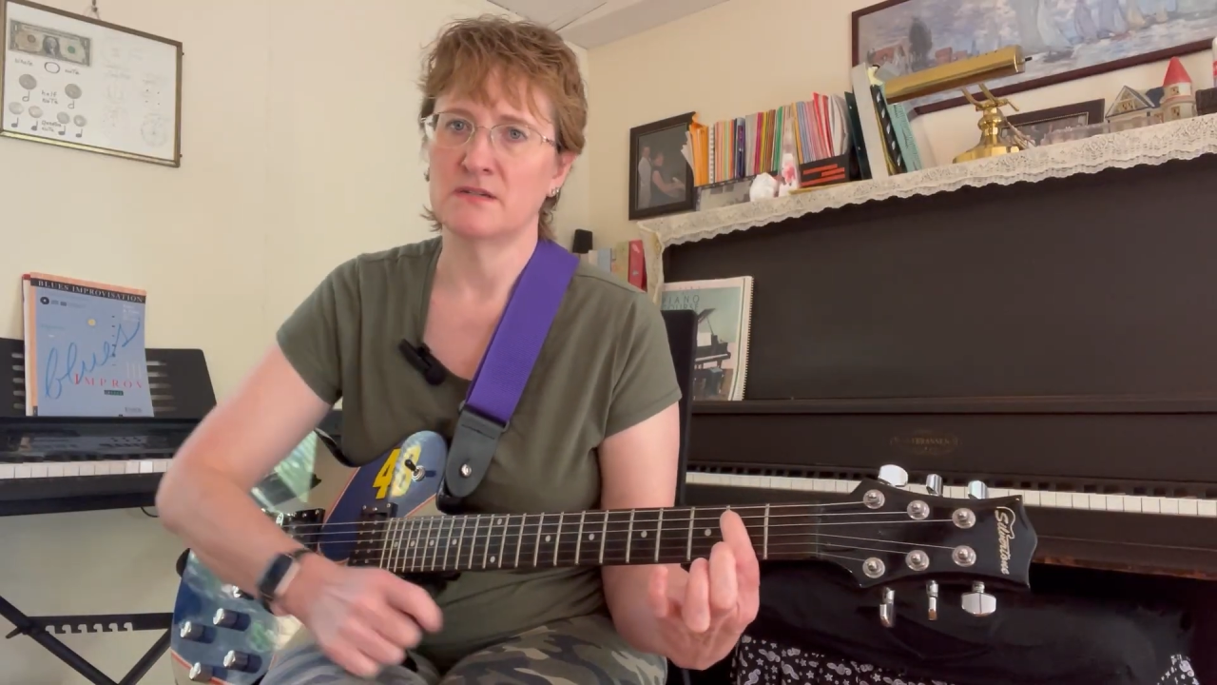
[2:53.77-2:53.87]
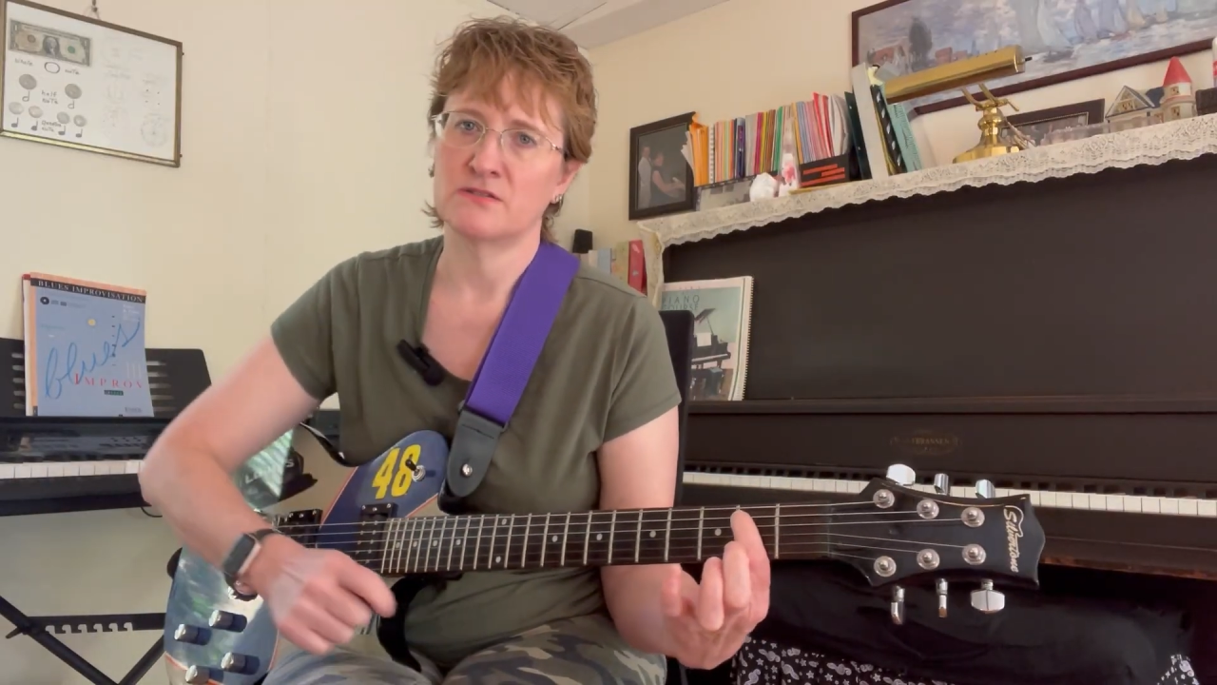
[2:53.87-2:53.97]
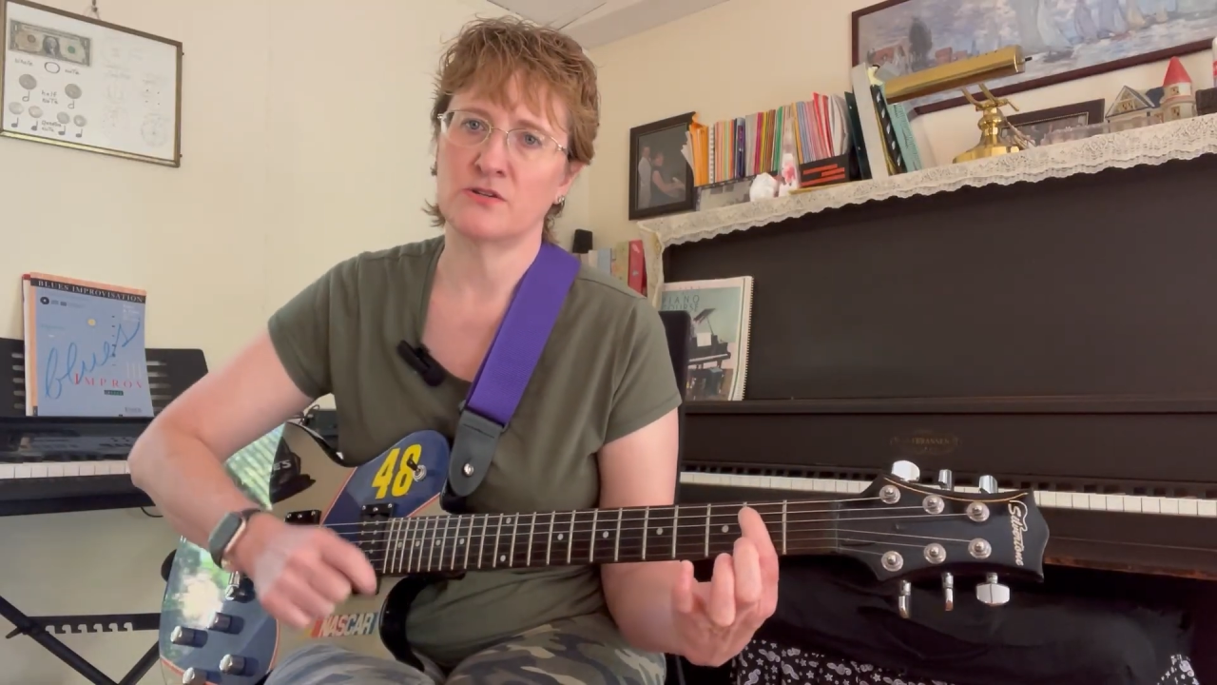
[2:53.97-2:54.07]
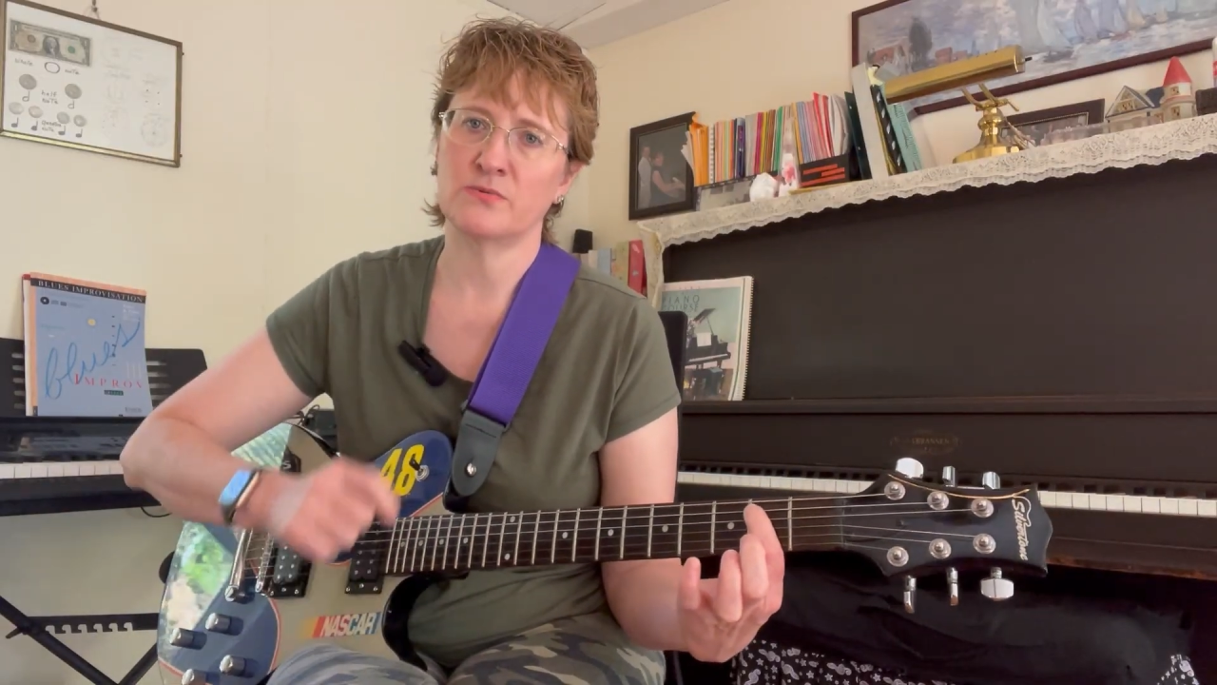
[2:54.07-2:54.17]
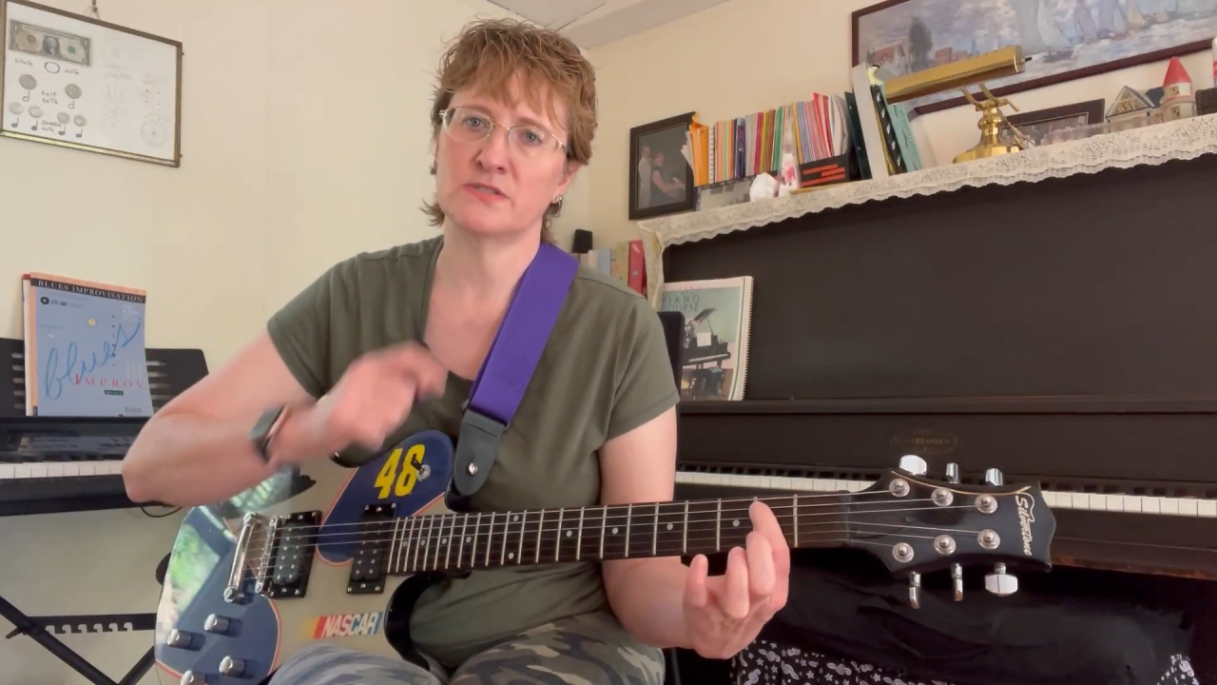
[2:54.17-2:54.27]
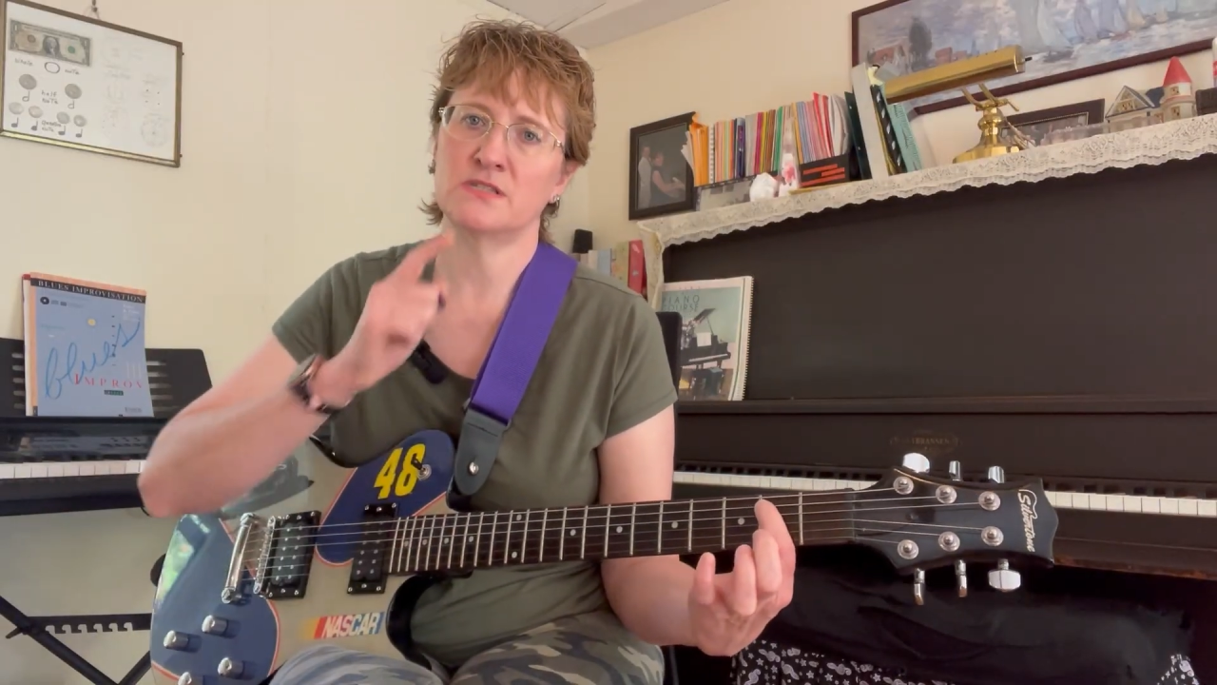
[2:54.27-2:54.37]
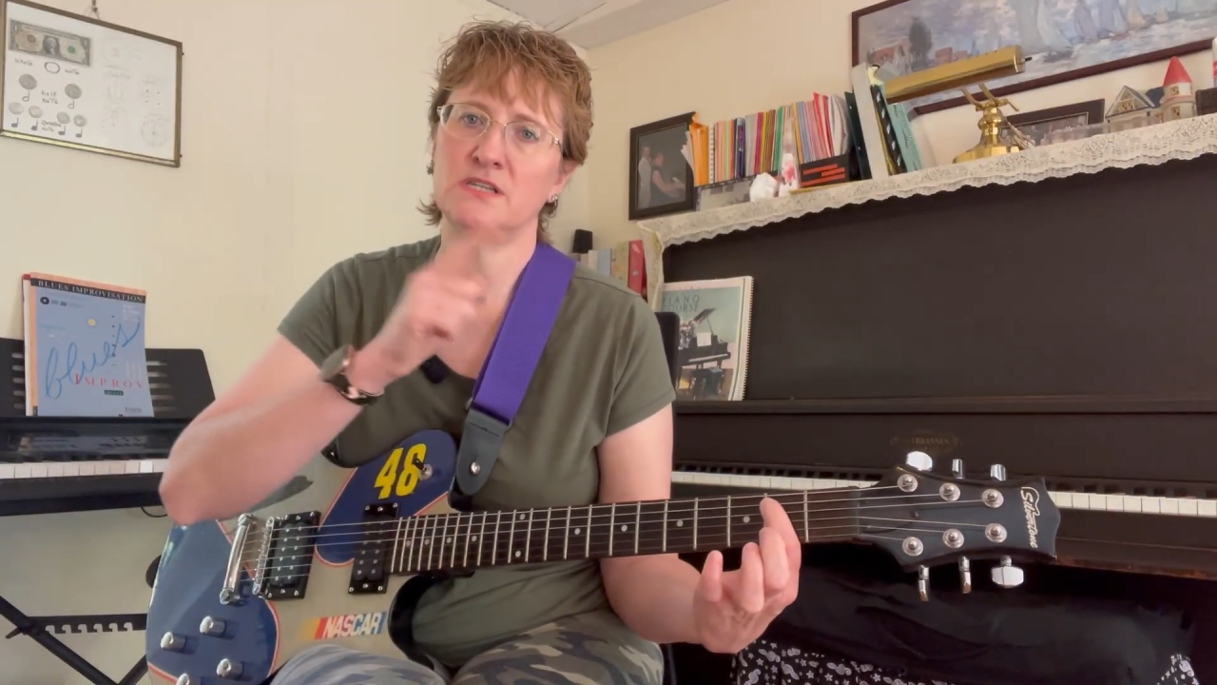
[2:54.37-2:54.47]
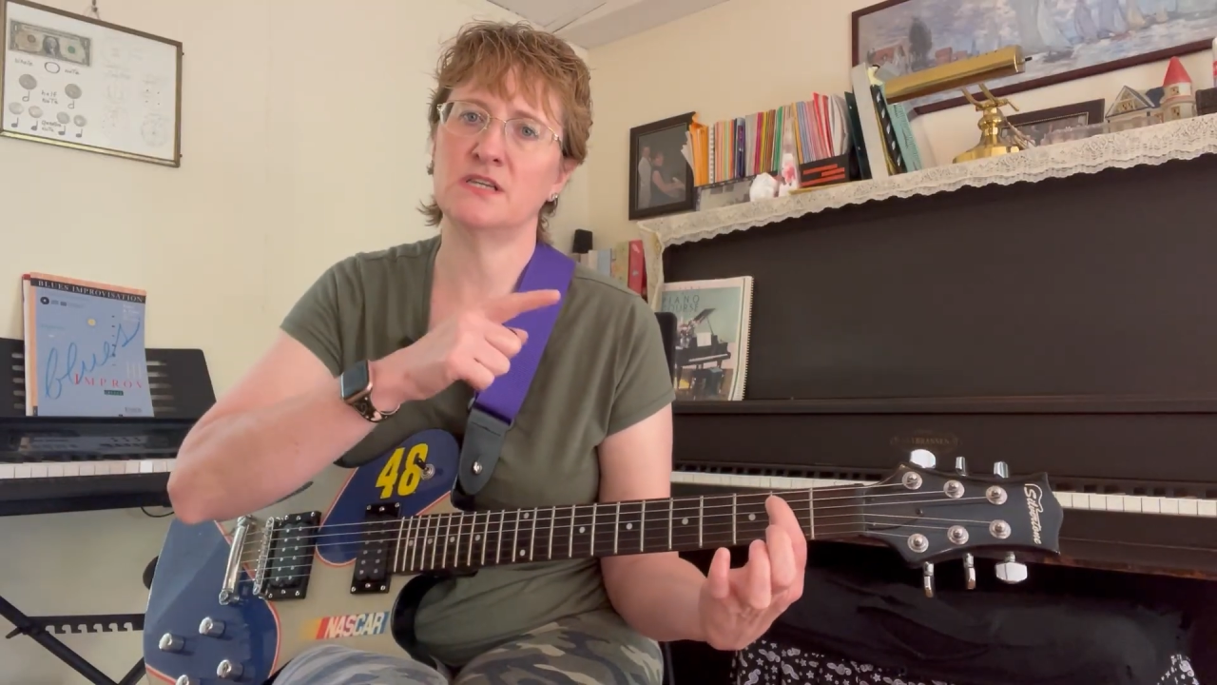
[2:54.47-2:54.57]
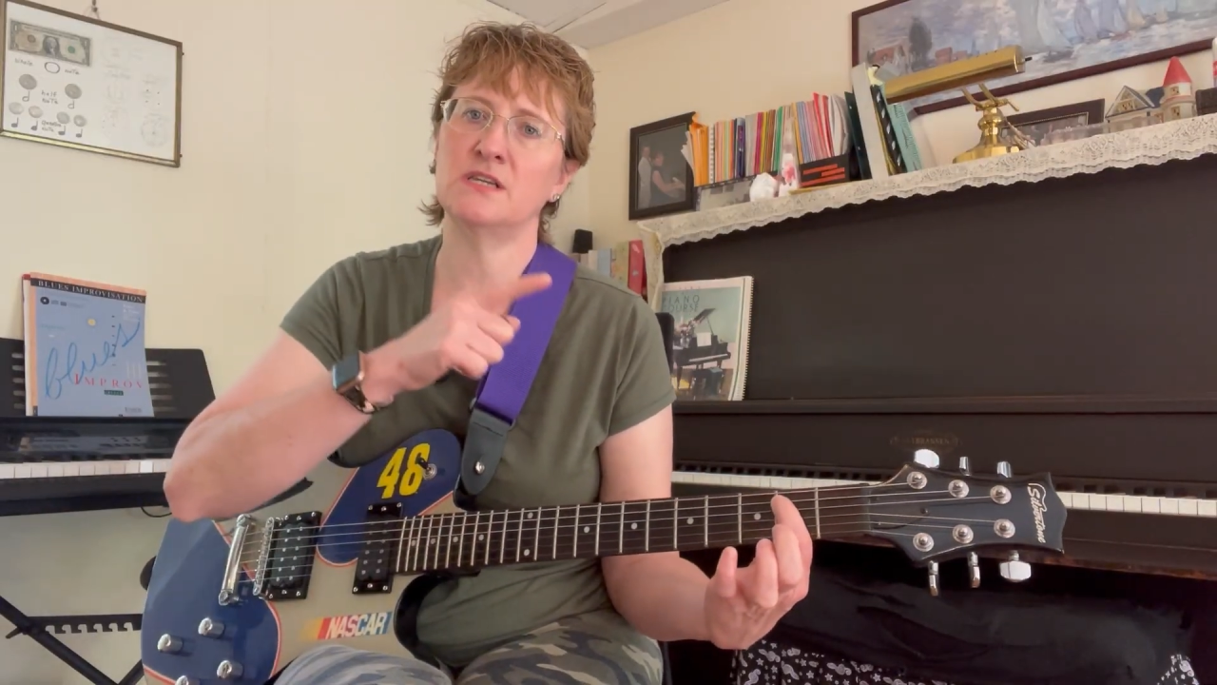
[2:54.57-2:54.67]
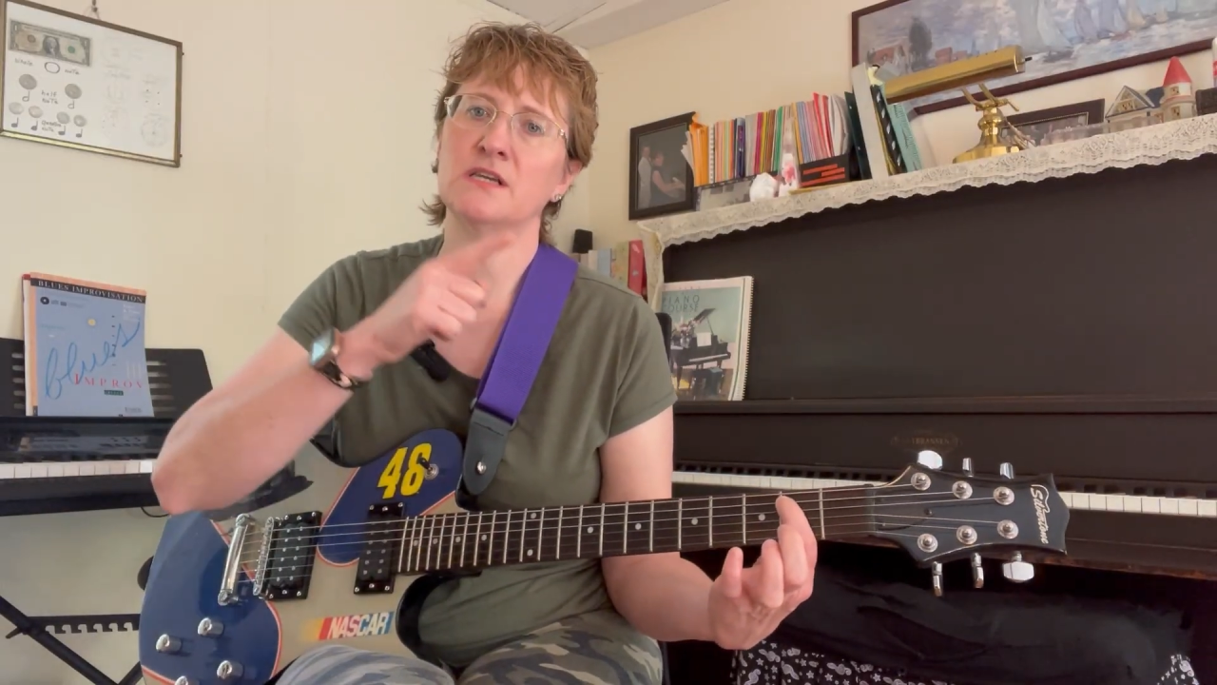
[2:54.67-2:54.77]
So it's an
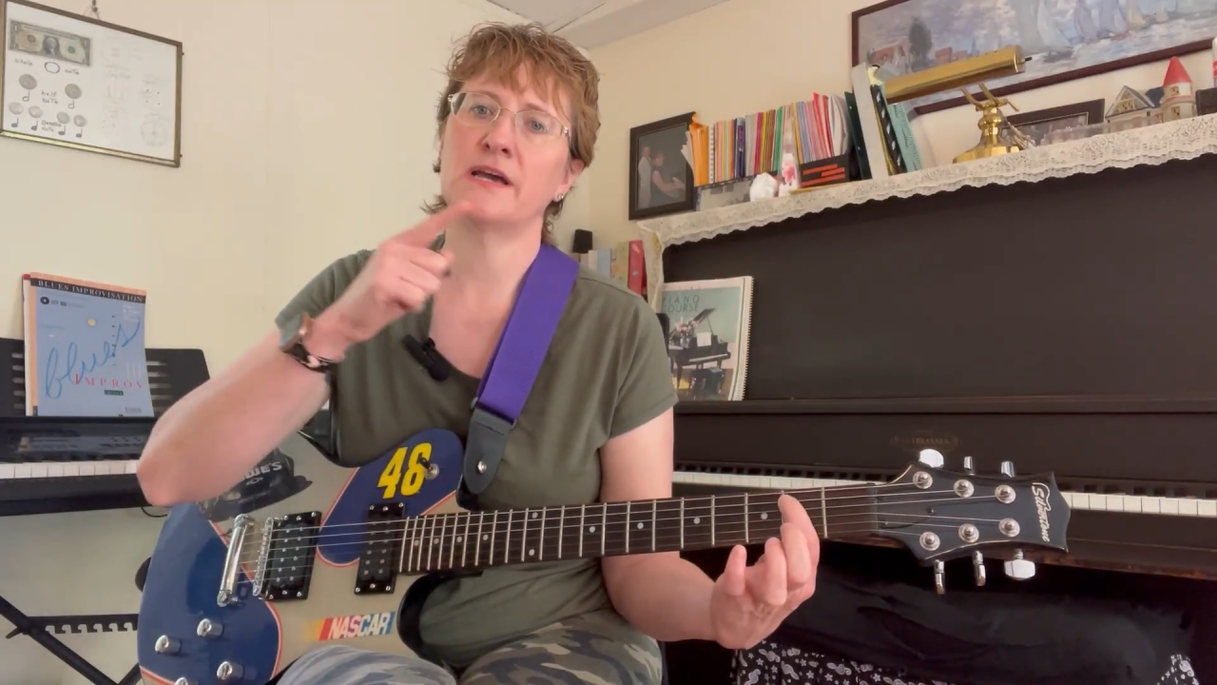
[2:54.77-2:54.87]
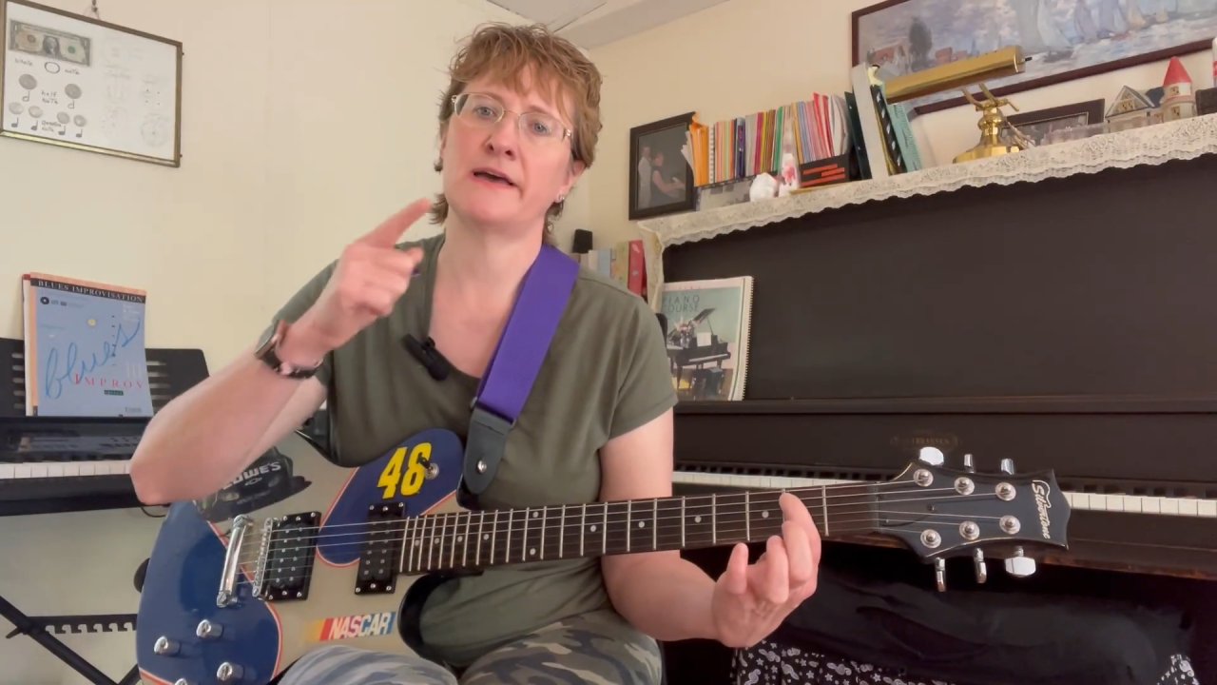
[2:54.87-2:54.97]
E